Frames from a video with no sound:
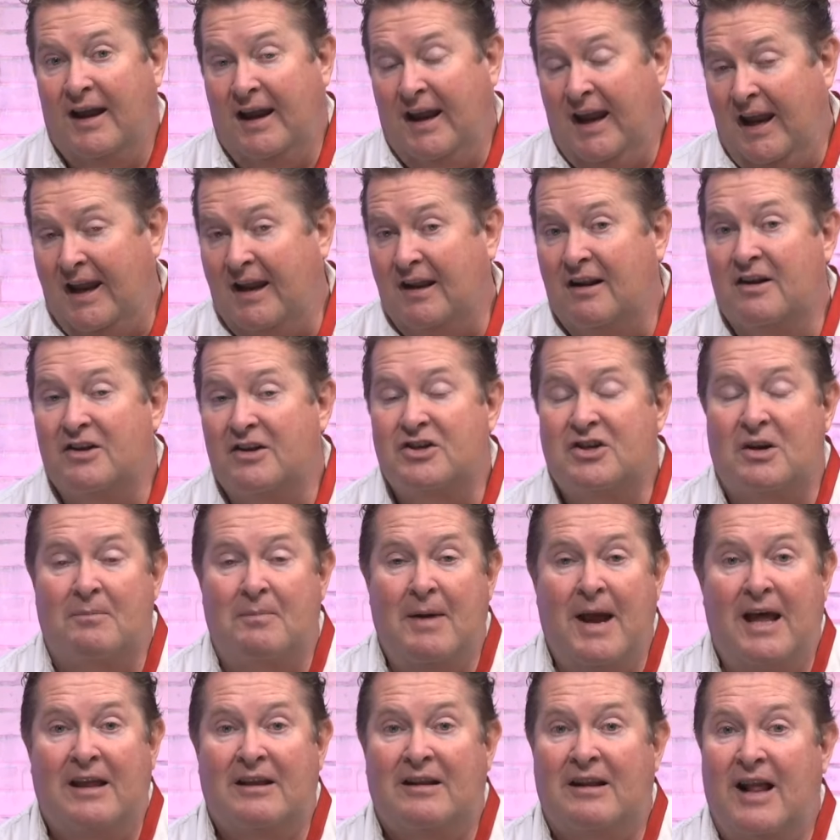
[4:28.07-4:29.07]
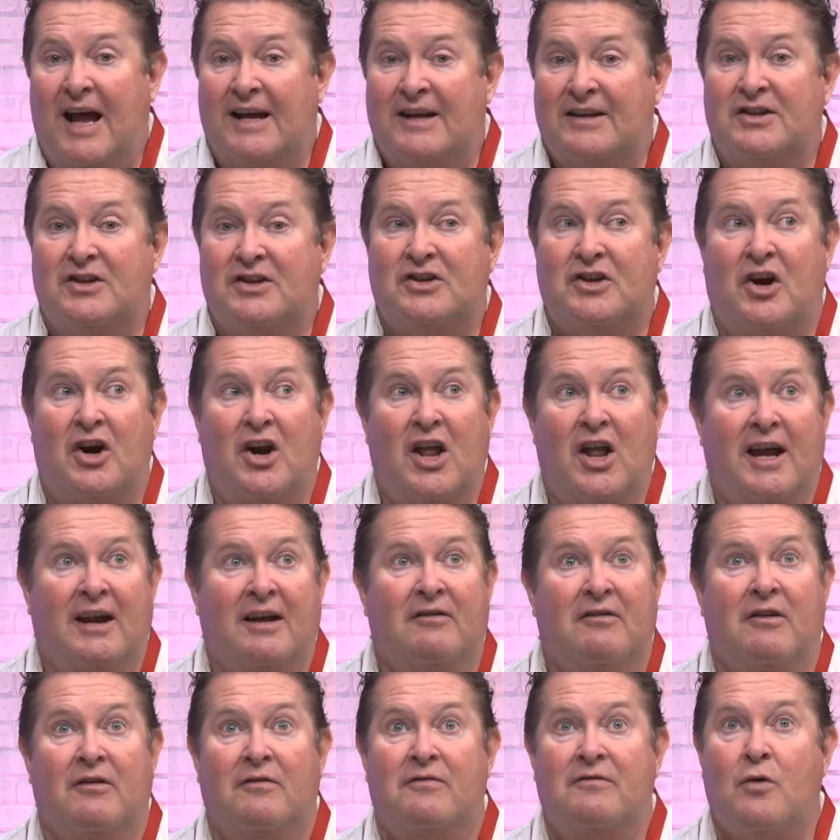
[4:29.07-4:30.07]
English and math classes are like
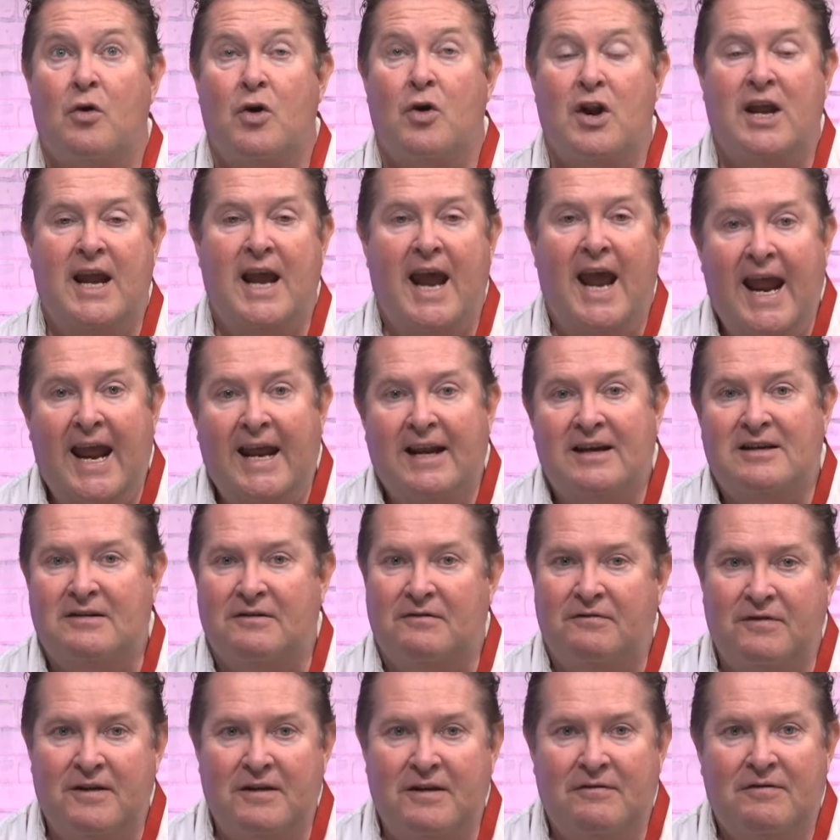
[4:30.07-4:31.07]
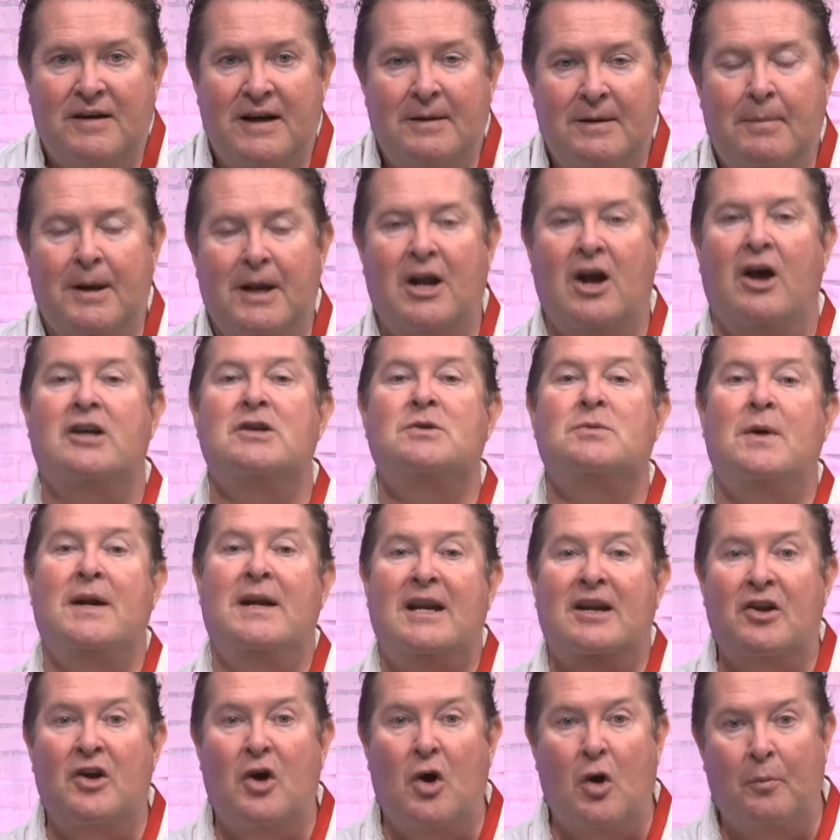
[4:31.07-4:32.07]
48 to 50, because we
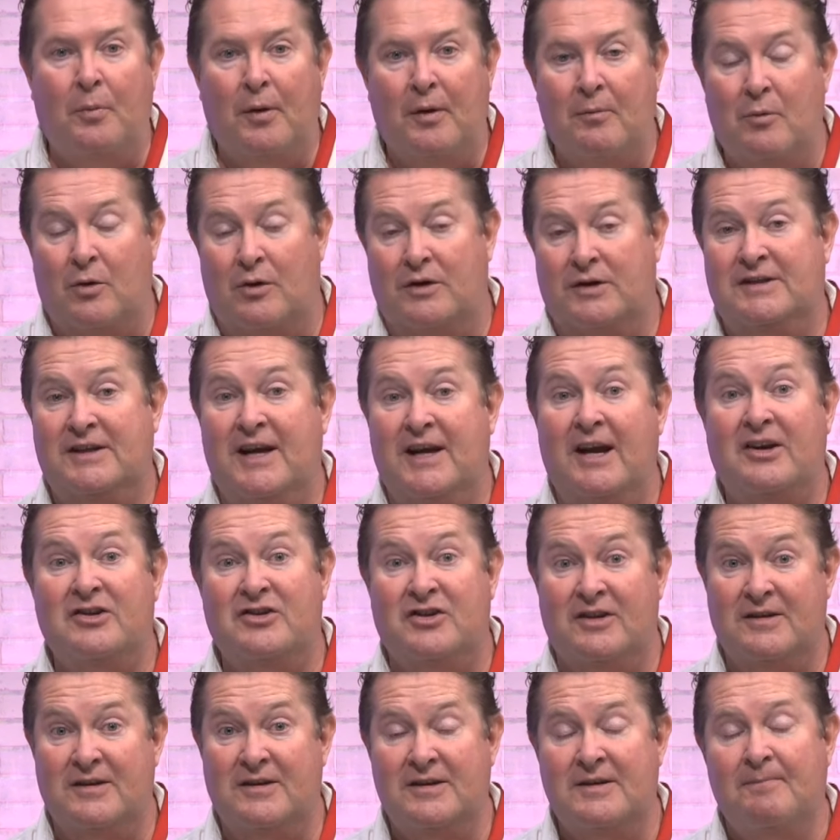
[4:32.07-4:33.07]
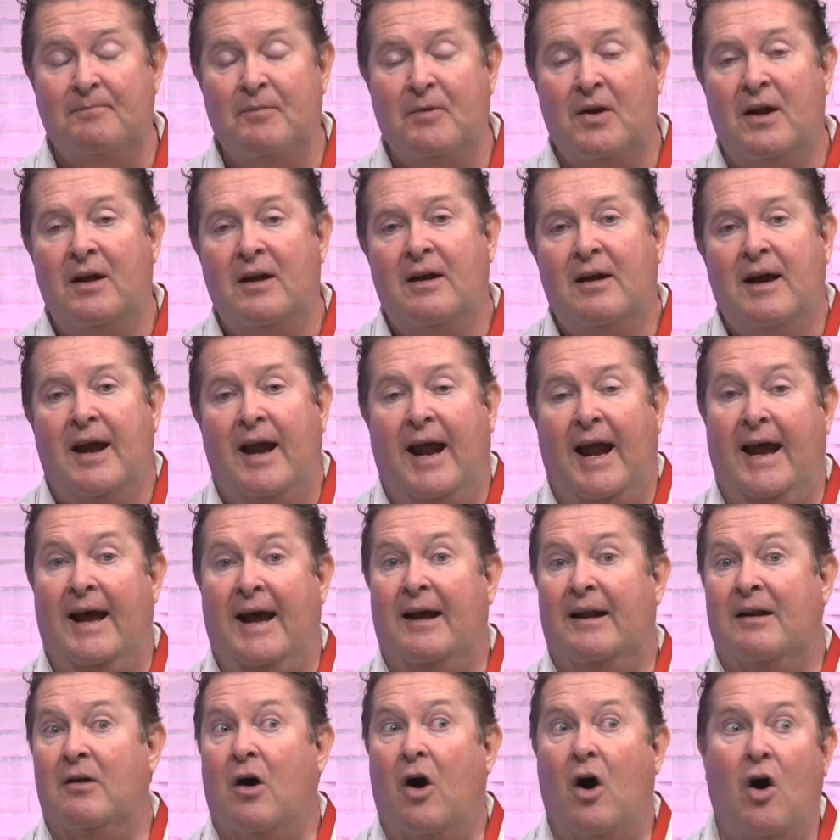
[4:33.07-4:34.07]
need to open more sections,
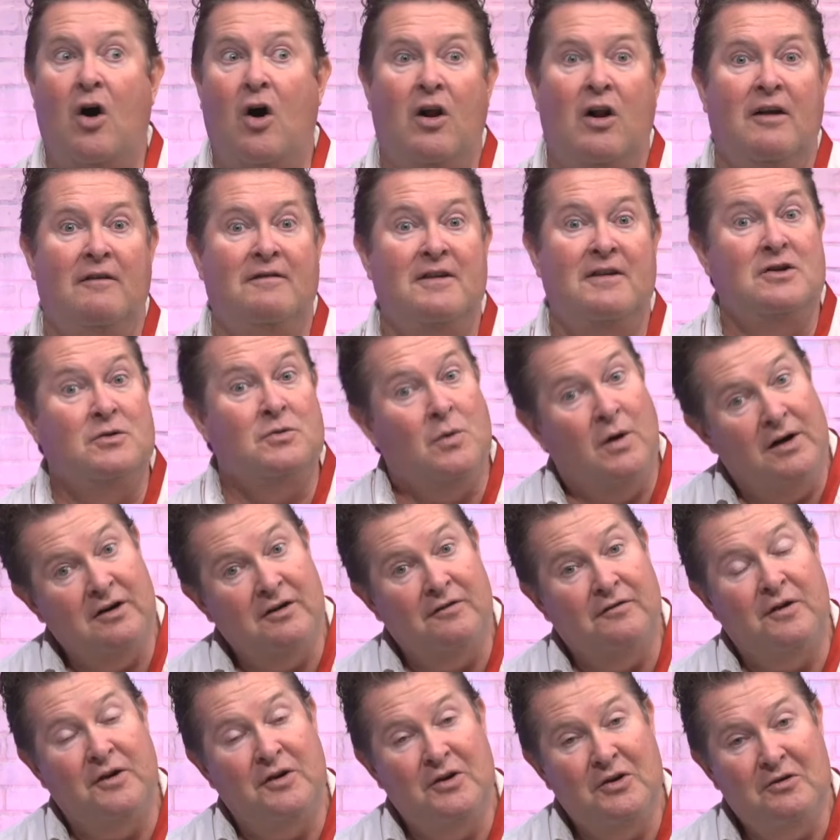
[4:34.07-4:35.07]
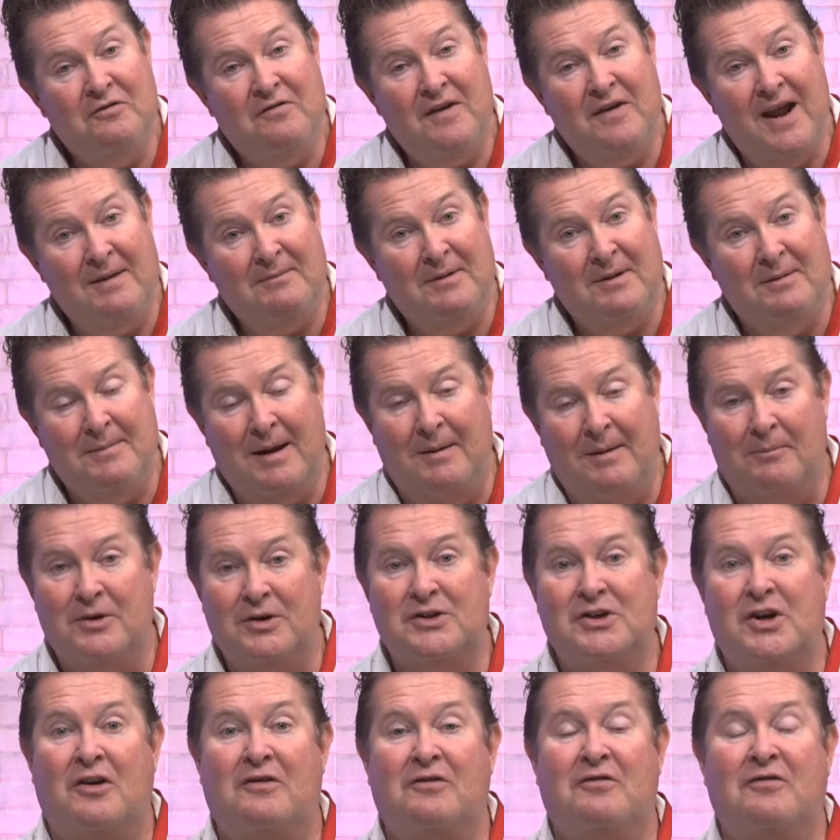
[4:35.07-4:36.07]
and all of these wonderful new family
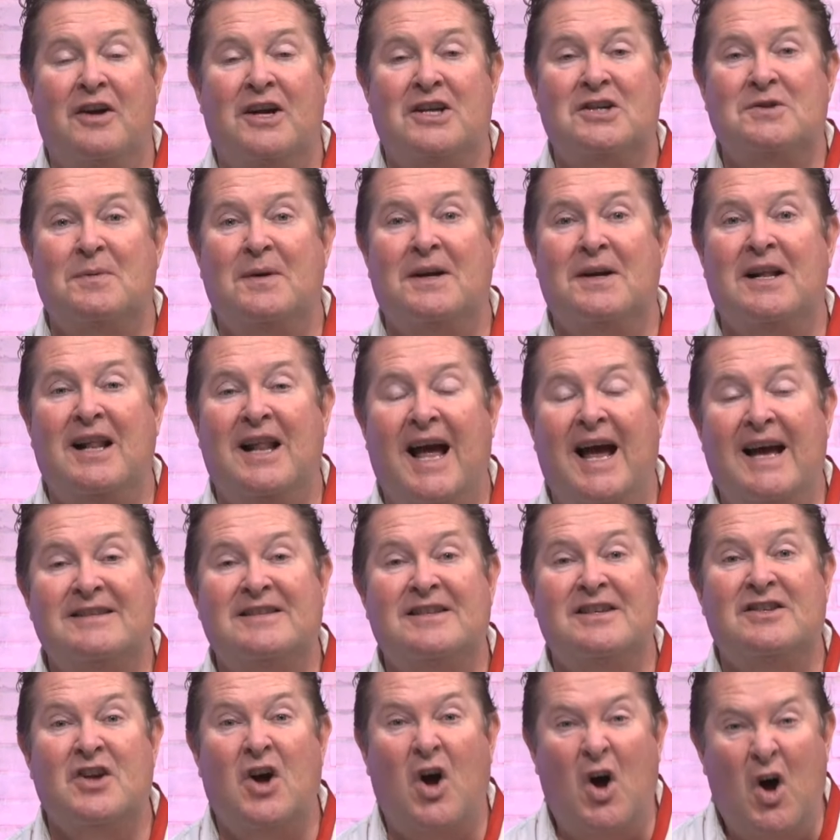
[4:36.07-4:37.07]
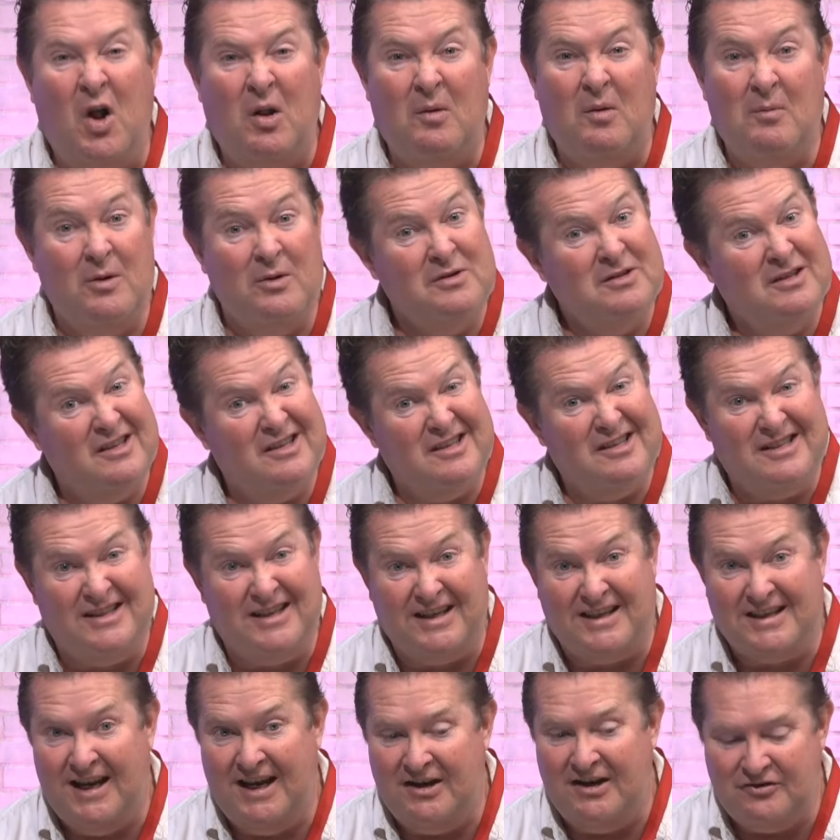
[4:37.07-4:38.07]
members, our freshman class is almost at
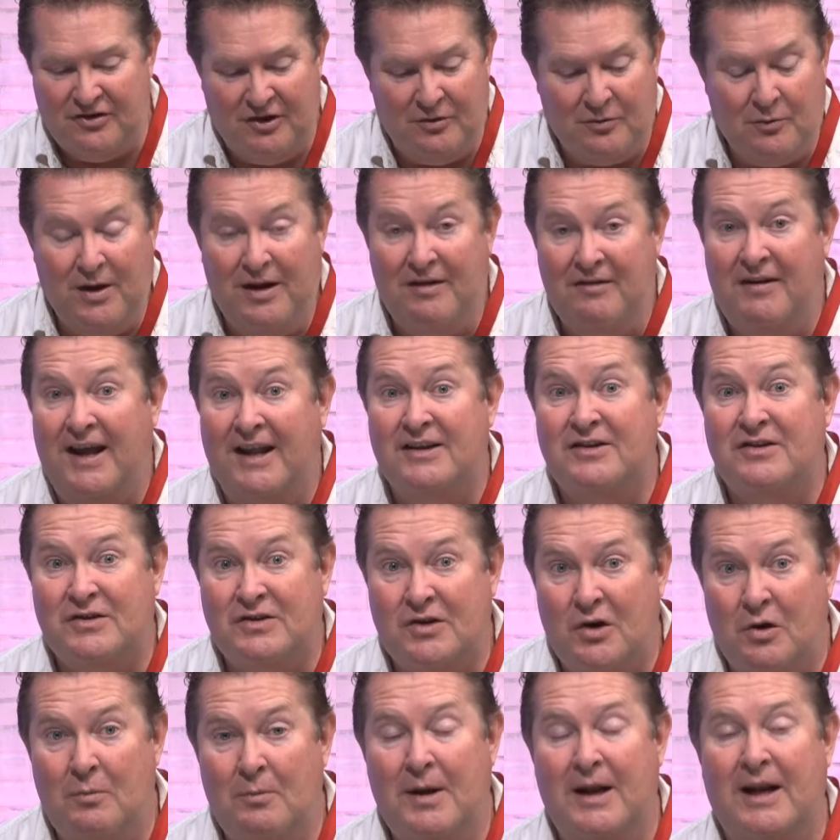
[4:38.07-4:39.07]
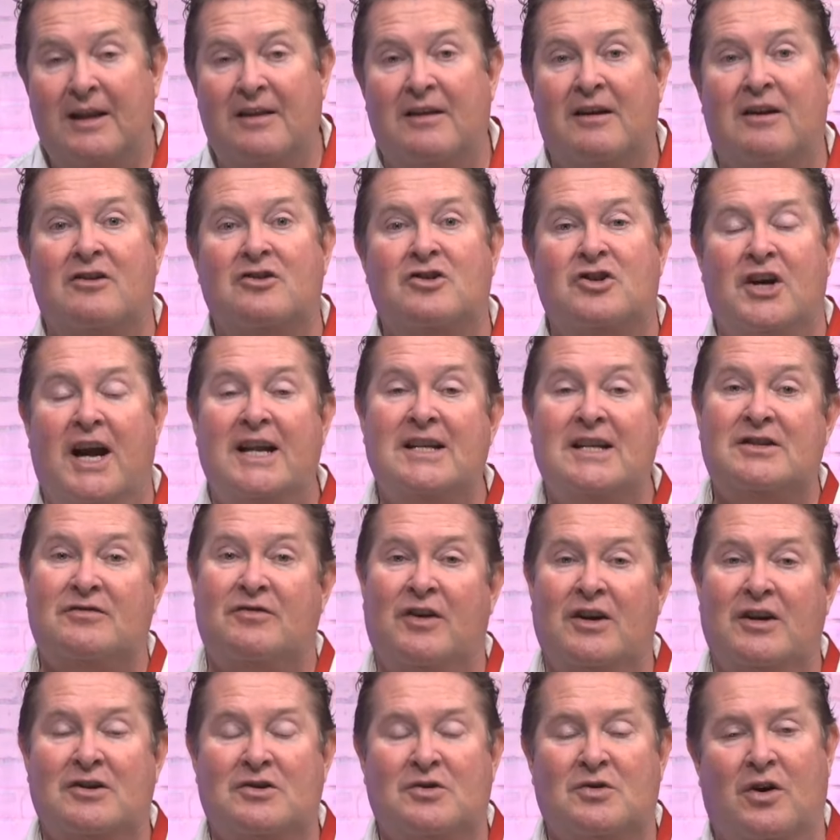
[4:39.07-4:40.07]
600. We've had so many that are
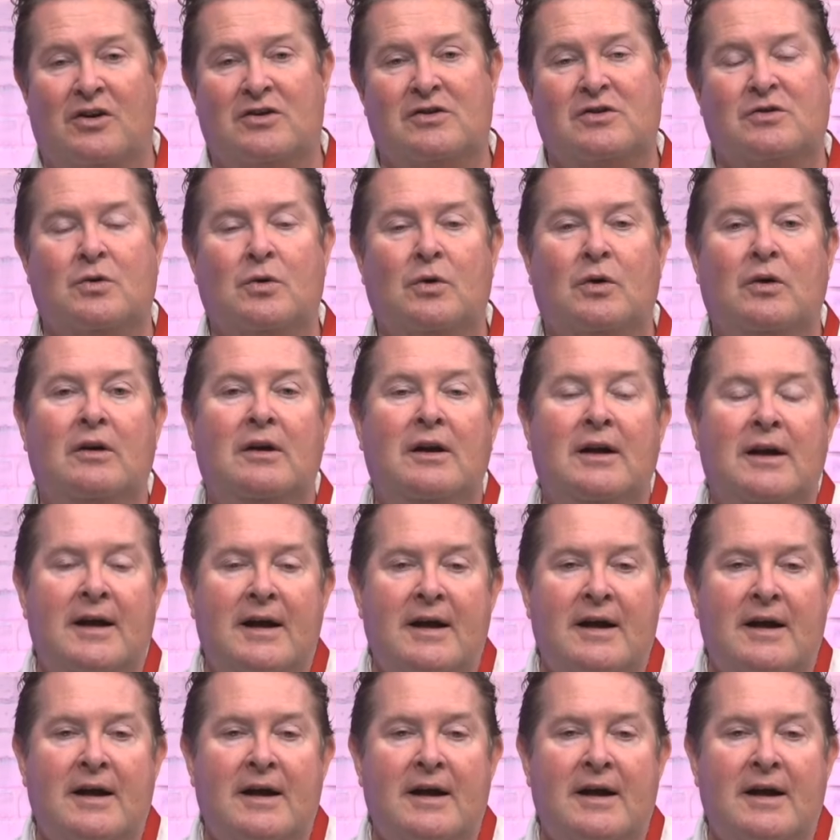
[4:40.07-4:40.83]
transferring to our school.